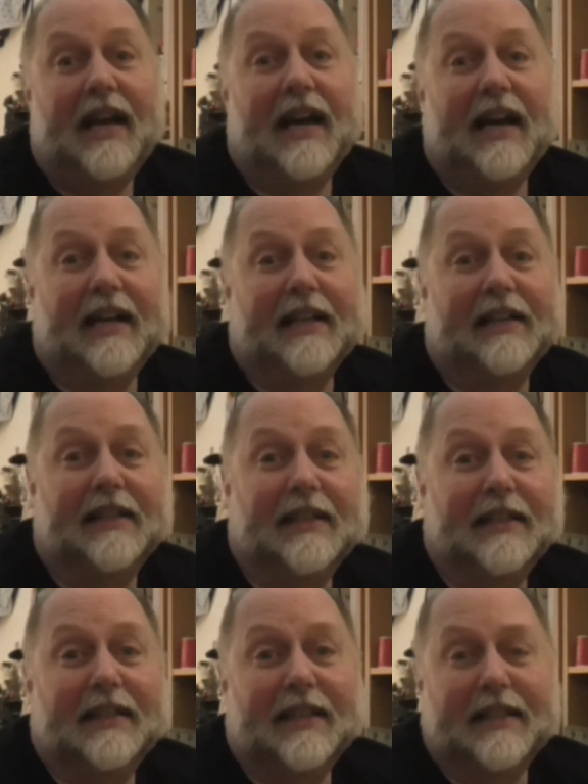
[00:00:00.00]

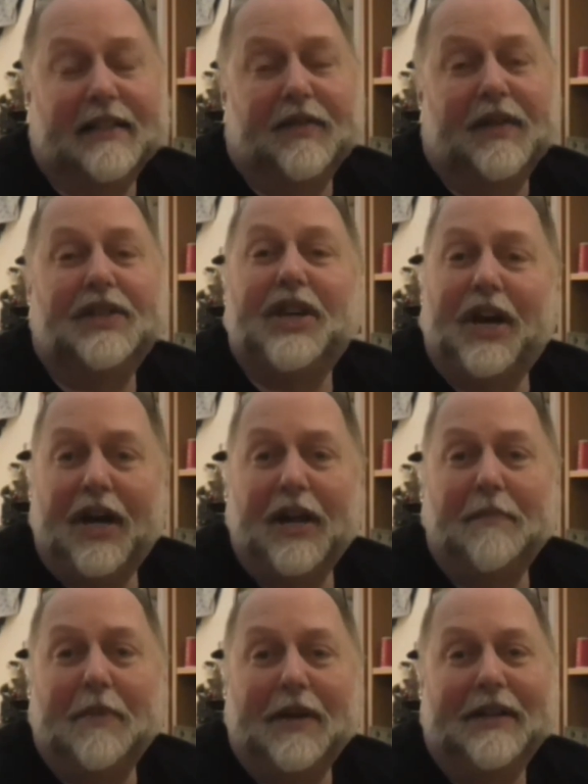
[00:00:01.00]
and it's on a
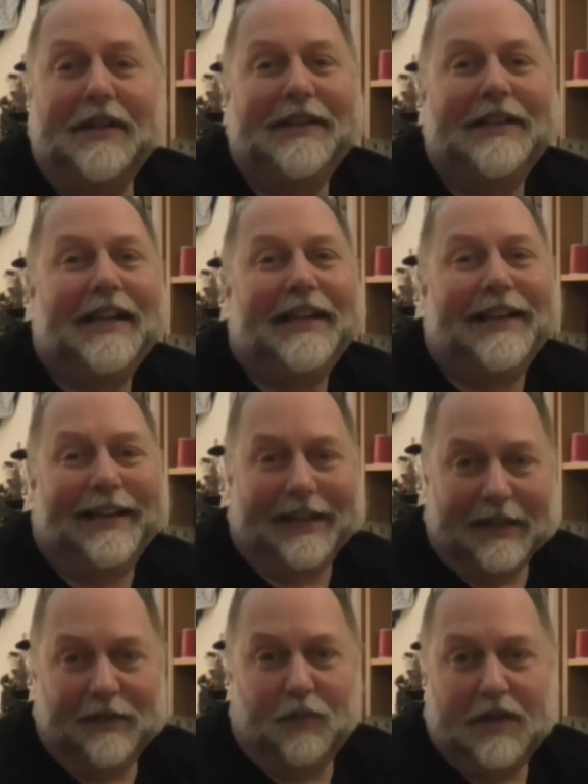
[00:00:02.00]
timer,
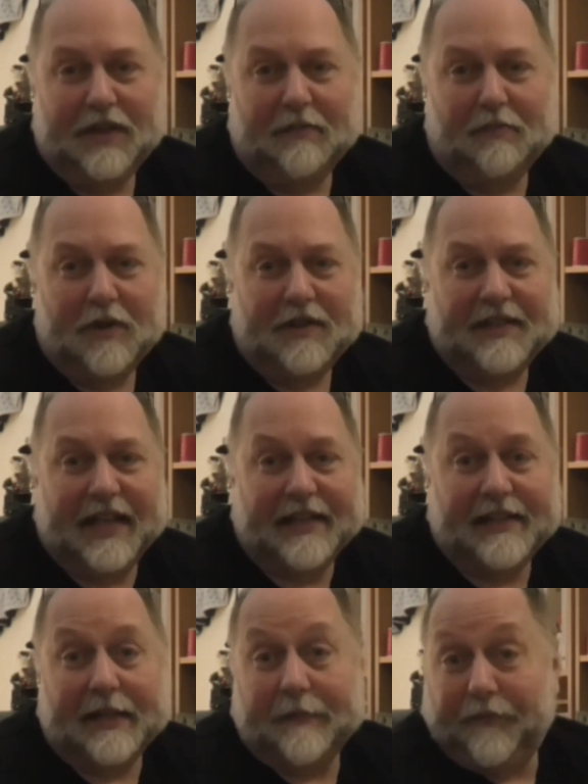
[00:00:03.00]
and Will
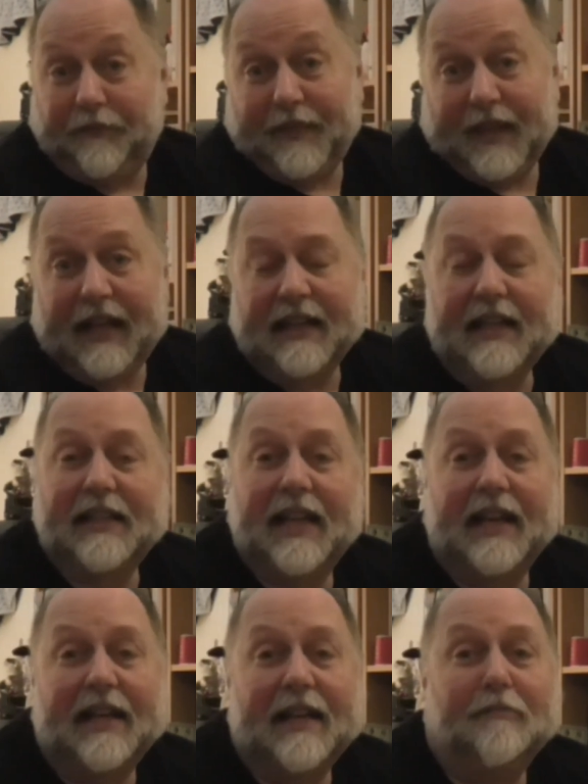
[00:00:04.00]
sets it, and it
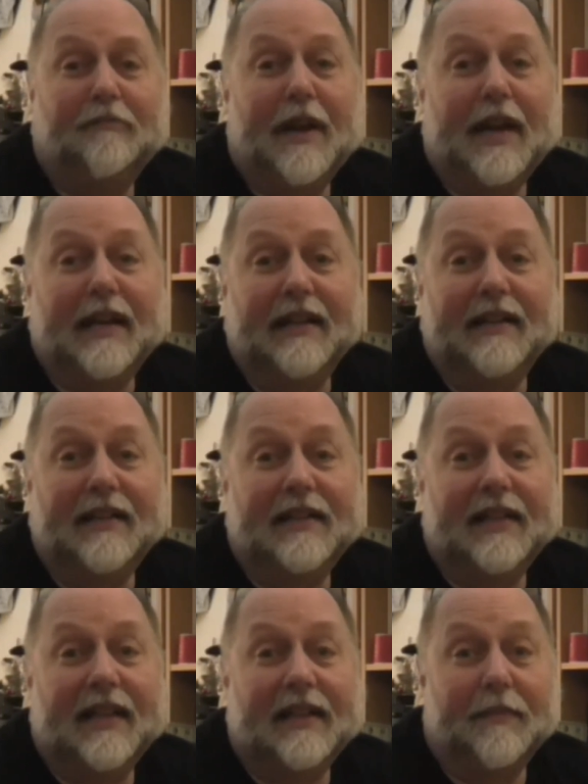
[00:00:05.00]

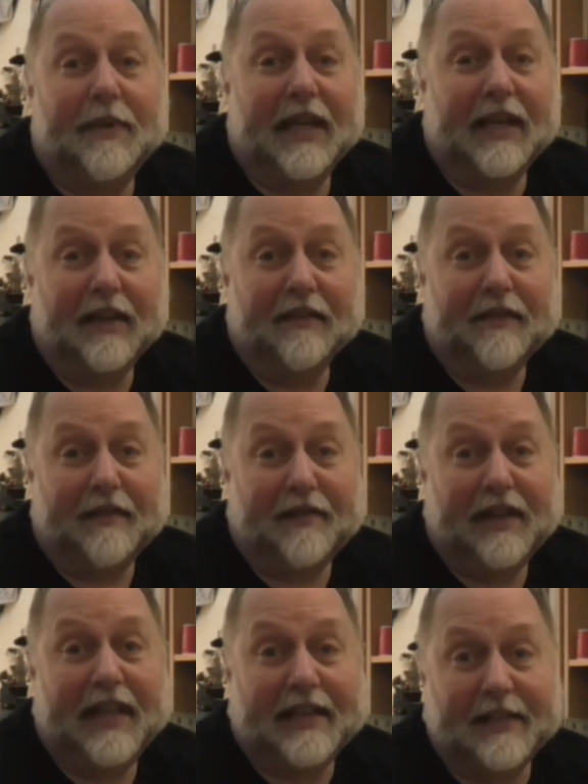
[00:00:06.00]
rings at the beginning of
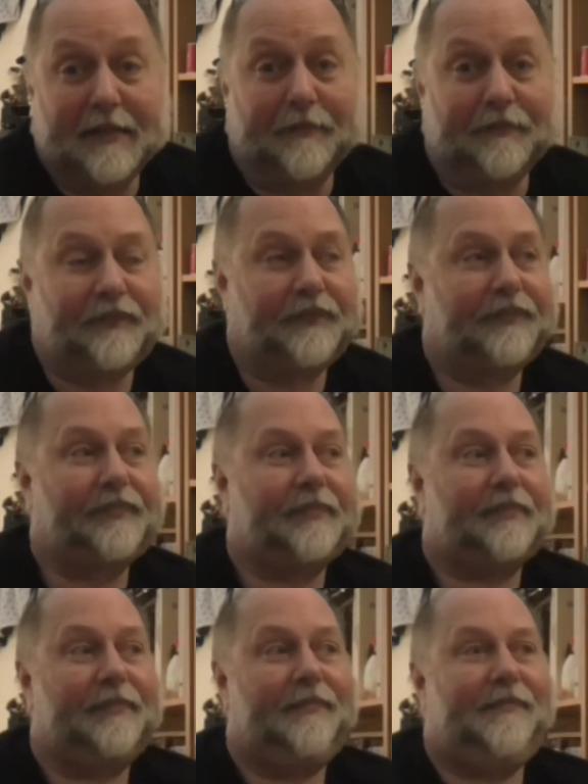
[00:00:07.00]
every lesson.
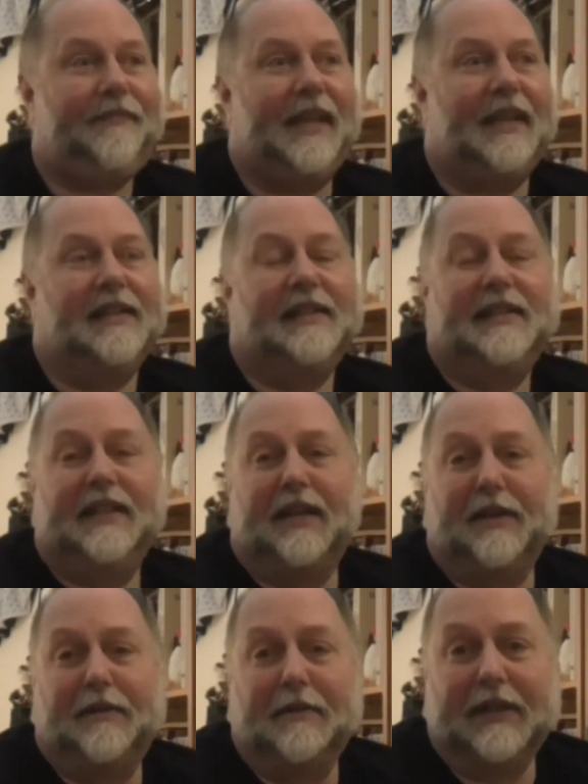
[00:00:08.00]

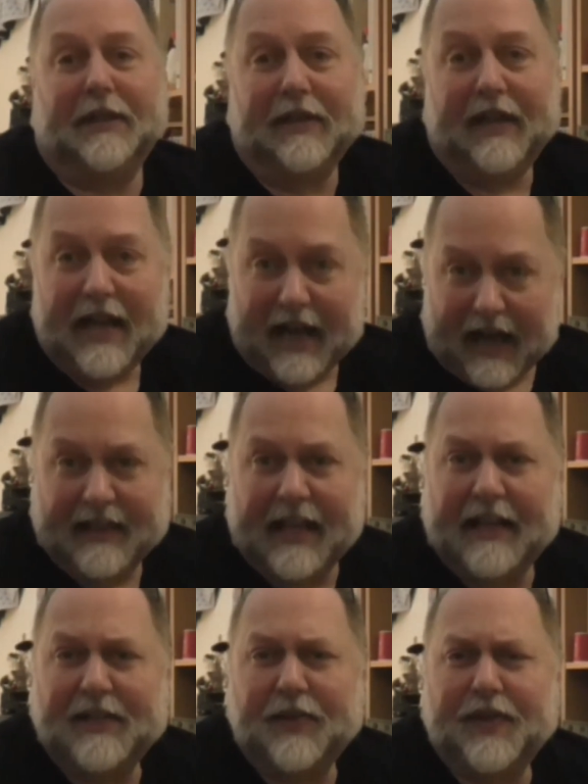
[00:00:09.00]
So and
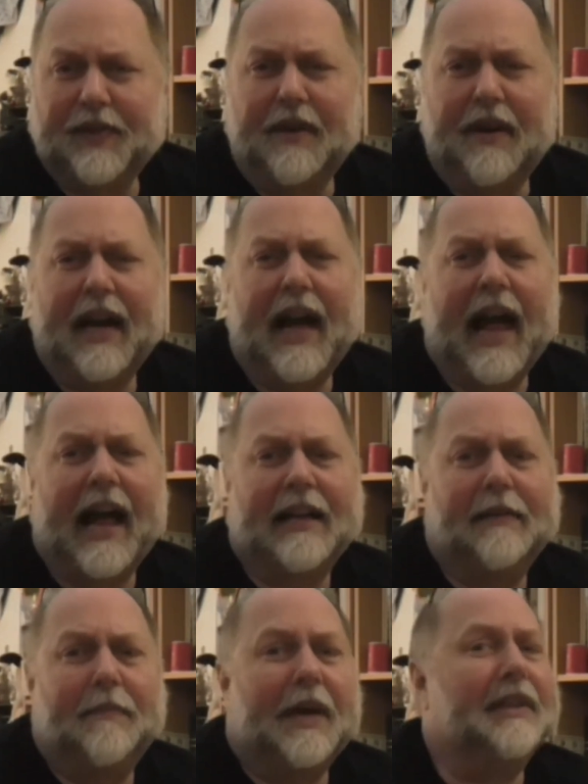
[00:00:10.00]
then it's also got a
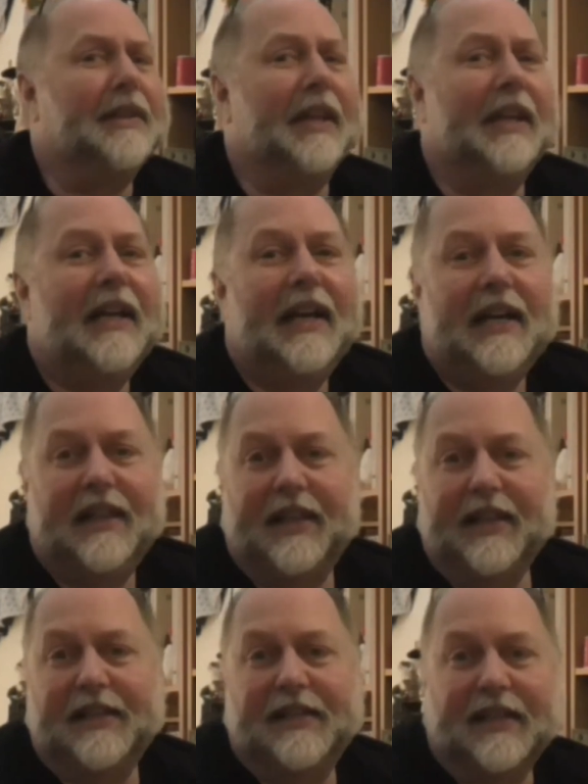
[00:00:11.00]
hand button
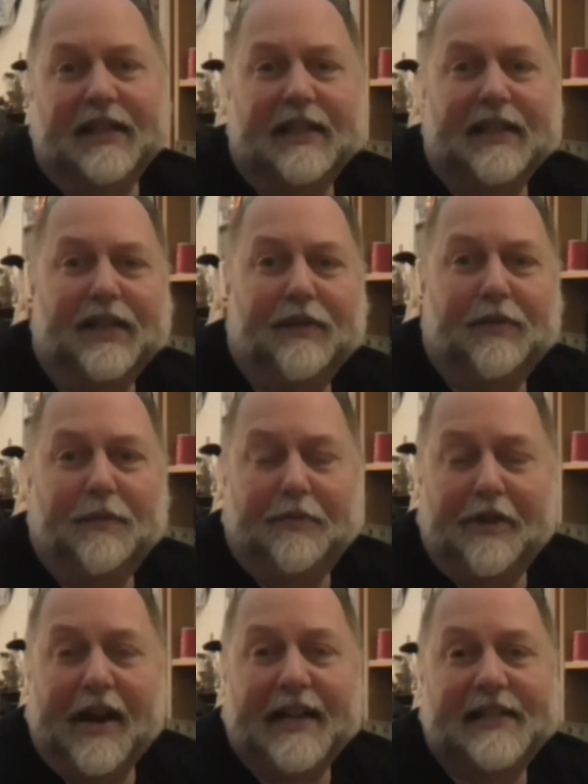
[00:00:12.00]
that you would
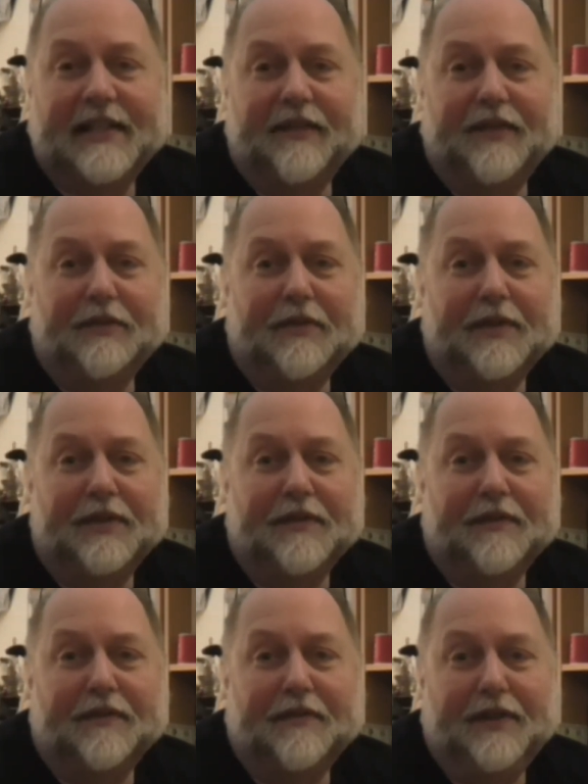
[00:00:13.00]
press if you were
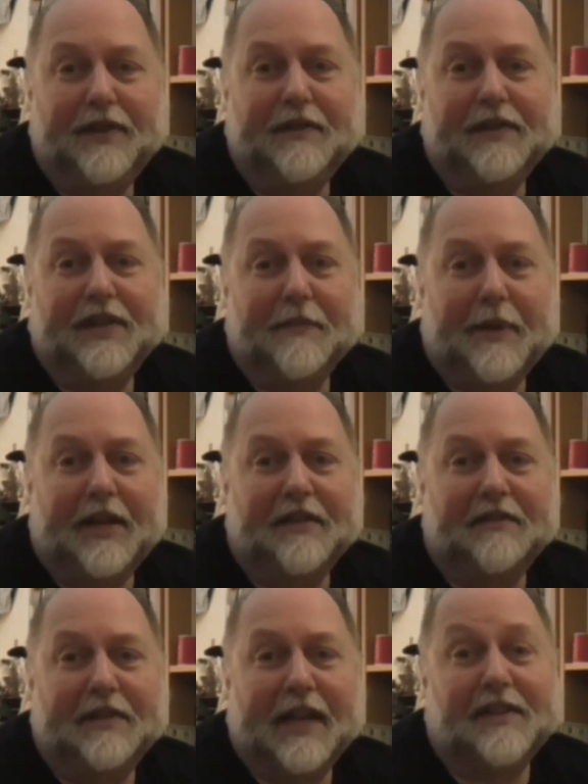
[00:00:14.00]
sort of using the bell
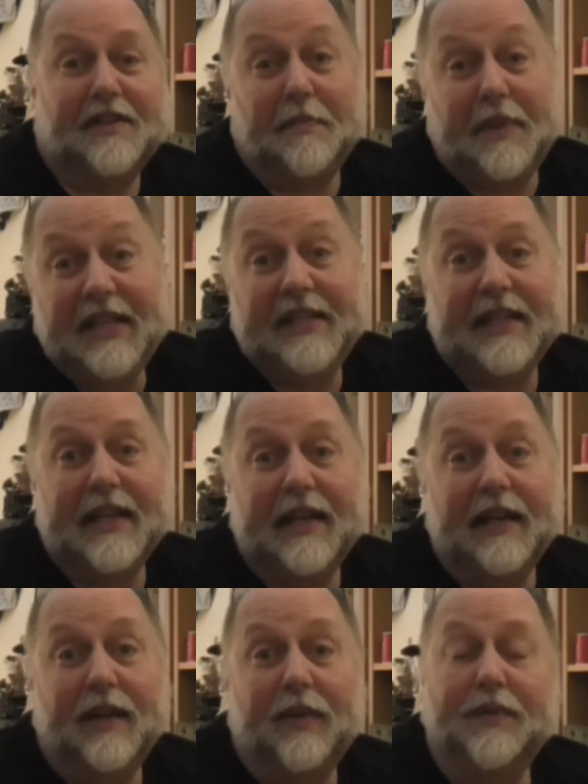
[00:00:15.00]
to announce a
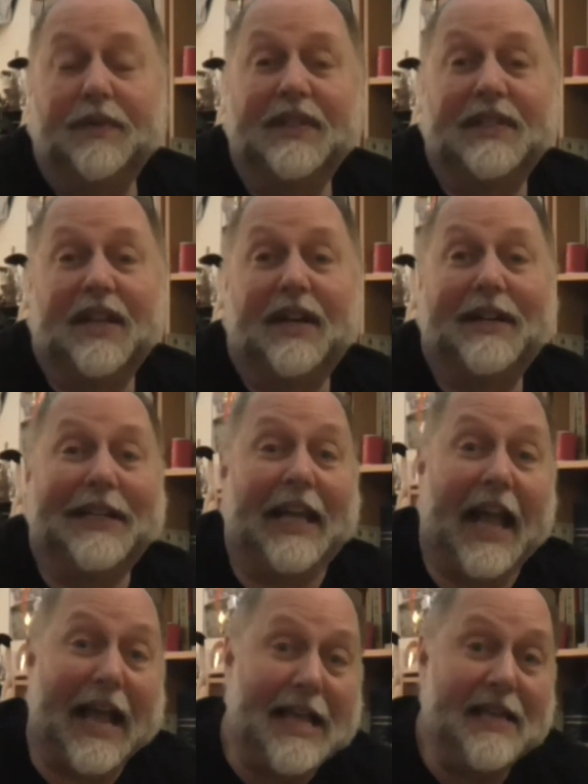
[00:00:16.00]
meeting or to start a
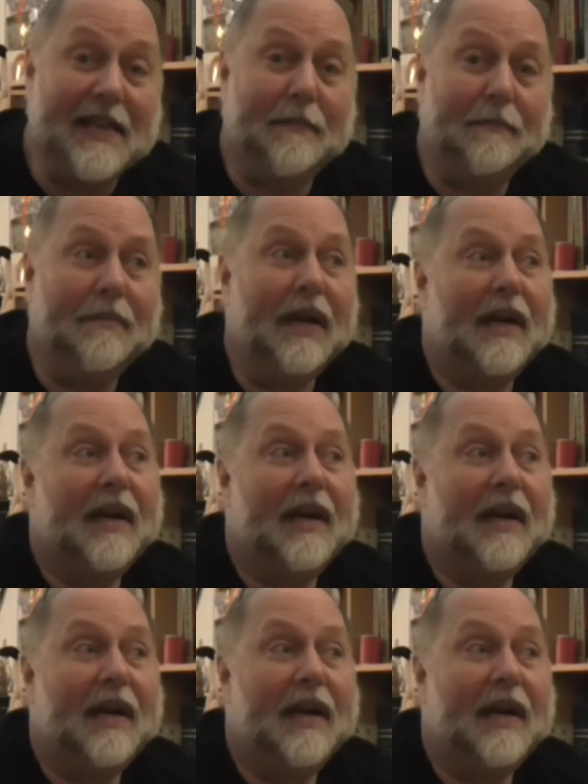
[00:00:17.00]
game,